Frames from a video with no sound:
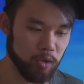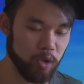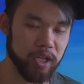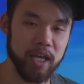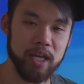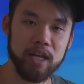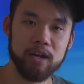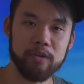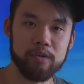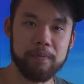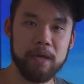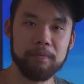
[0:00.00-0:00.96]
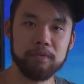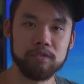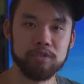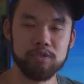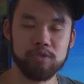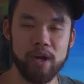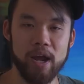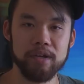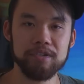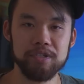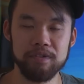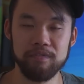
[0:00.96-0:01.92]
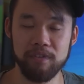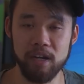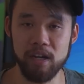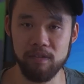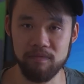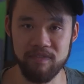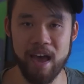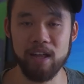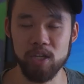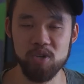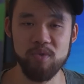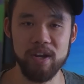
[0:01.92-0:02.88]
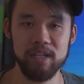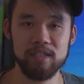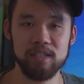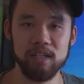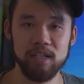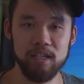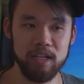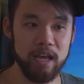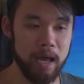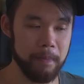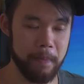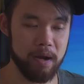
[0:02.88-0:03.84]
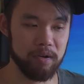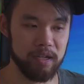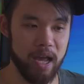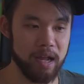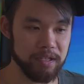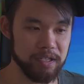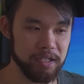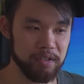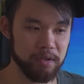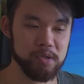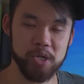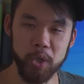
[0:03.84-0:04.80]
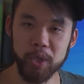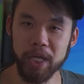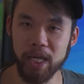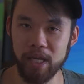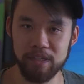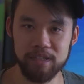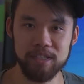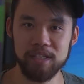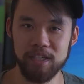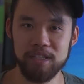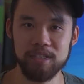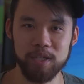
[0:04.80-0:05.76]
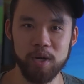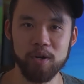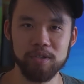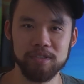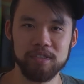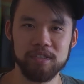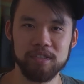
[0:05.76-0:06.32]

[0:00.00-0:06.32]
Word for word: looking at other people's trash and finding value in it, and better yet, they're turning it into art.